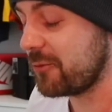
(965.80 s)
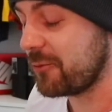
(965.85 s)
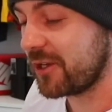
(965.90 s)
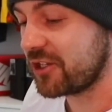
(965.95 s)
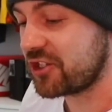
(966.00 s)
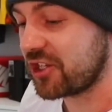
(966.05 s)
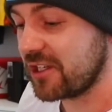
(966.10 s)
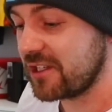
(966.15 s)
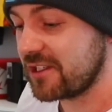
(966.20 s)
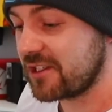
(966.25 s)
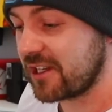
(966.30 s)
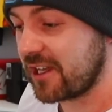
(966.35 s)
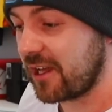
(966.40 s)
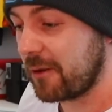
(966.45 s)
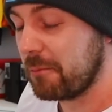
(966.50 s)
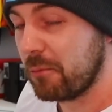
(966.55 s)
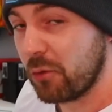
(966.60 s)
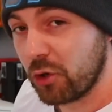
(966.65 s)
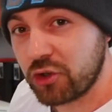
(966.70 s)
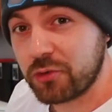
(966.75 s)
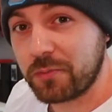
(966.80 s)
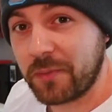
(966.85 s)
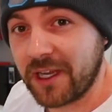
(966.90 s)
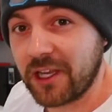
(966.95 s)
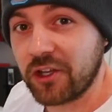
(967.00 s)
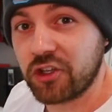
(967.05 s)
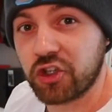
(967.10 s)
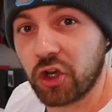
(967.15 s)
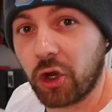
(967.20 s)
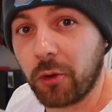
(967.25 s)
which is a much
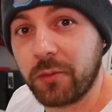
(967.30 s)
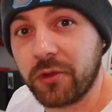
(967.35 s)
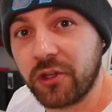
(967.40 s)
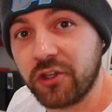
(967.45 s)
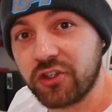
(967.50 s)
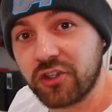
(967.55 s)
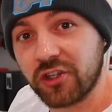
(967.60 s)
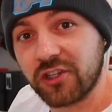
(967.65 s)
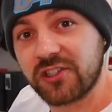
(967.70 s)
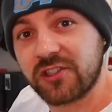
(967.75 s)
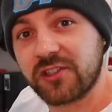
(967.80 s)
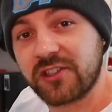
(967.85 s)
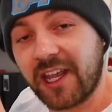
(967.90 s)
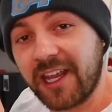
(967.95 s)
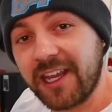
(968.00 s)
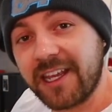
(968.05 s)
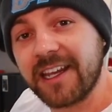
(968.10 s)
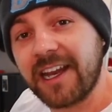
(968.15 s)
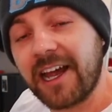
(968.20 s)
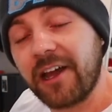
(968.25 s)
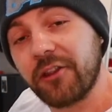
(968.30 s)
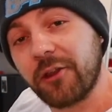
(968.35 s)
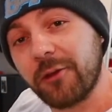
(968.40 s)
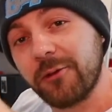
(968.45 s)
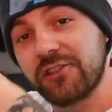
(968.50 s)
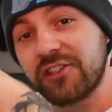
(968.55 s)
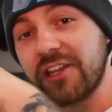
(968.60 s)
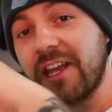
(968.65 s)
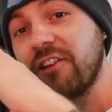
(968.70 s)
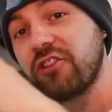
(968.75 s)
bigger job than just taking out
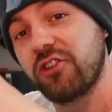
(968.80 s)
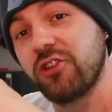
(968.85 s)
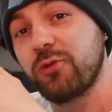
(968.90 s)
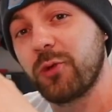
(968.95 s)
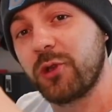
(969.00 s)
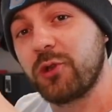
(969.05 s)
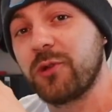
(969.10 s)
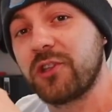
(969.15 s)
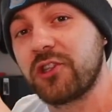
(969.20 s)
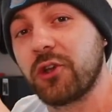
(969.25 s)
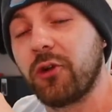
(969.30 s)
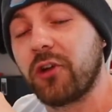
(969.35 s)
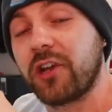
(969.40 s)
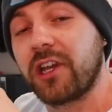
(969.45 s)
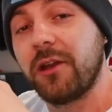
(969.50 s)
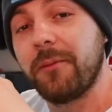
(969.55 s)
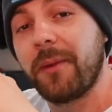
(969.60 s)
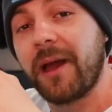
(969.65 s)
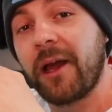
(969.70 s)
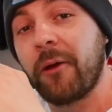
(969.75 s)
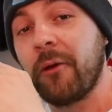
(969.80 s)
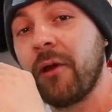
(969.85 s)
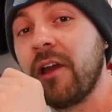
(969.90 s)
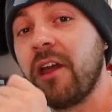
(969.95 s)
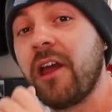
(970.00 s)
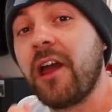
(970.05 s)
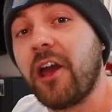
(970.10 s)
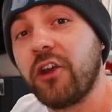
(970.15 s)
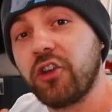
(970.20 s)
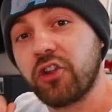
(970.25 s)
those sections which we're talking about
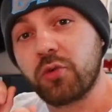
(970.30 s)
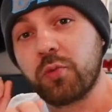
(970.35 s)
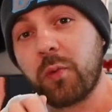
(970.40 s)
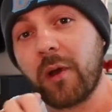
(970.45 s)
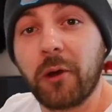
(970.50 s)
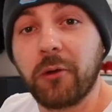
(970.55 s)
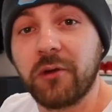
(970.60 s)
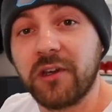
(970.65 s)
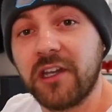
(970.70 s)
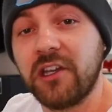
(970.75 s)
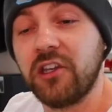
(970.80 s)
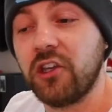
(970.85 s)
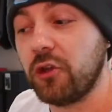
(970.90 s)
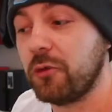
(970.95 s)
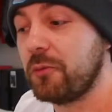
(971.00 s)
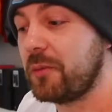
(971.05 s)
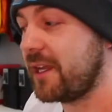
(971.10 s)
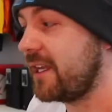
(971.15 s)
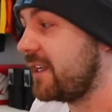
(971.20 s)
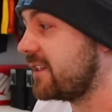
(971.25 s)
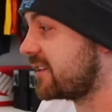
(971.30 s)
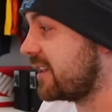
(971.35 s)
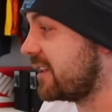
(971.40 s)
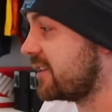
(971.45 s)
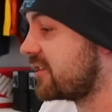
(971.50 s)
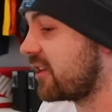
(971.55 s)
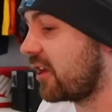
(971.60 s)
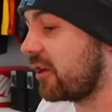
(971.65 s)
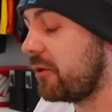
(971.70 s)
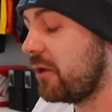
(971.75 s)
and just welding in new
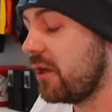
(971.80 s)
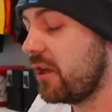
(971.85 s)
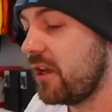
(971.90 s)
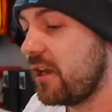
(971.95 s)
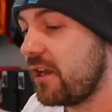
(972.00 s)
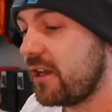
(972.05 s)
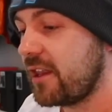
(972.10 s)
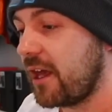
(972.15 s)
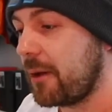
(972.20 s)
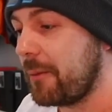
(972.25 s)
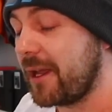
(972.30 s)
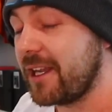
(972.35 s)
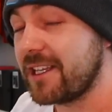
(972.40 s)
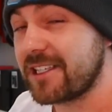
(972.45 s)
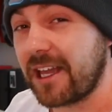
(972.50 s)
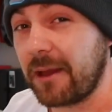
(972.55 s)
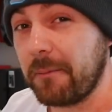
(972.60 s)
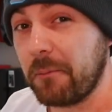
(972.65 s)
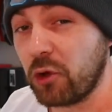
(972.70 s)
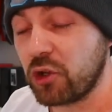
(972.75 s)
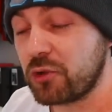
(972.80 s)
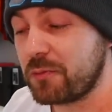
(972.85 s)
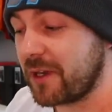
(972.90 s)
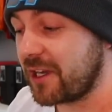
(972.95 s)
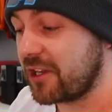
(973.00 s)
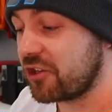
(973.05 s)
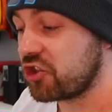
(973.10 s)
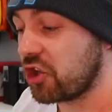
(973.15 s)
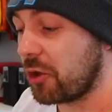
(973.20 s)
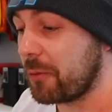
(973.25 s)
pieces. So that makes it a much
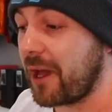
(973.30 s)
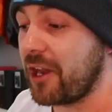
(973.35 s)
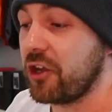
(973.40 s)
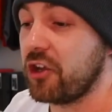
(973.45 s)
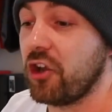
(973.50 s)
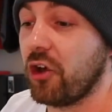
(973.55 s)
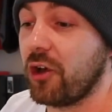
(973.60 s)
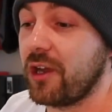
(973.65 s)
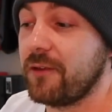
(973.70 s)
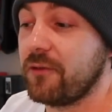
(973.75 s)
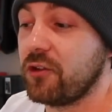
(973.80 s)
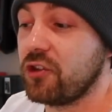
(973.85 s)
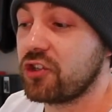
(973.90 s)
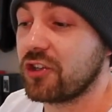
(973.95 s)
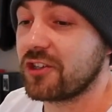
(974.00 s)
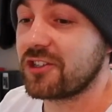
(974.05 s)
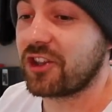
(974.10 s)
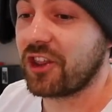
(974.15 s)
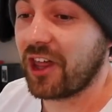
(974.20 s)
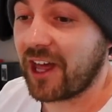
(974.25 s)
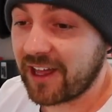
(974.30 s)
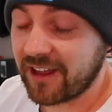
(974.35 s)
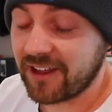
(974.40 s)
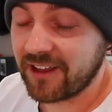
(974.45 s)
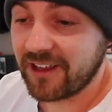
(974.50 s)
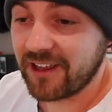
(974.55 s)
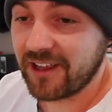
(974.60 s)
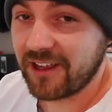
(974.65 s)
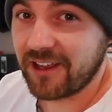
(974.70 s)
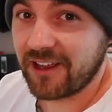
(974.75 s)
bigger job. And not even just
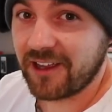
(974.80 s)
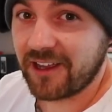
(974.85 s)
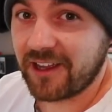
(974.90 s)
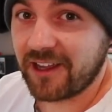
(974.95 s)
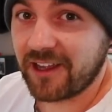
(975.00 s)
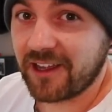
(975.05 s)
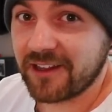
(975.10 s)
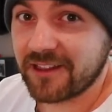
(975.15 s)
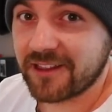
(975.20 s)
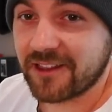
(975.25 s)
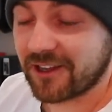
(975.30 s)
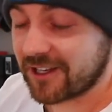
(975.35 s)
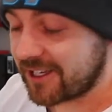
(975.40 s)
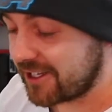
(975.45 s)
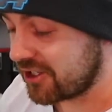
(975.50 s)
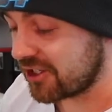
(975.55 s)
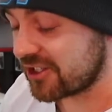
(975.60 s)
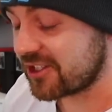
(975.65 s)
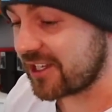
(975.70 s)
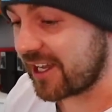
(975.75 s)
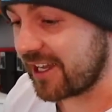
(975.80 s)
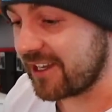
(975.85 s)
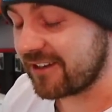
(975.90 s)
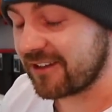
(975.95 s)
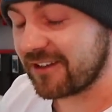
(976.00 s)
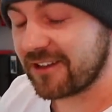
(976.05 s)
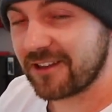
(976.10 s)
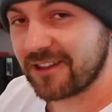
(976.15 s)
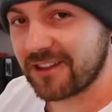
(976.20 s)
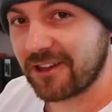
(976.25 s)
that, like you just
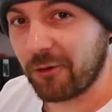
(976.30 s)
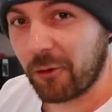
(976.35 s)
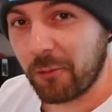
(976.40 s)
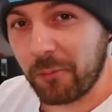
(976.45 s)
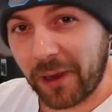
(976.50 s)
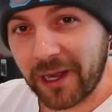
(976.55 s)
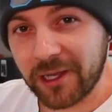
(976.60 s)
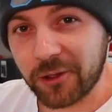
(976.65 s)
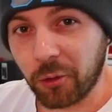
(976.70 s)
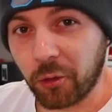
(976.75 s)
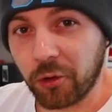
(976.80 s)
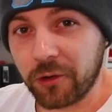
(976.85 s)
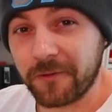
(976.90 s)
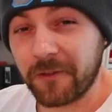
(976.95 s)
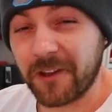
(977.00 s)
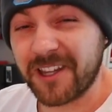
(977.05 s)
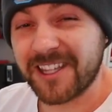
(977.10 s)
said, they're on back order for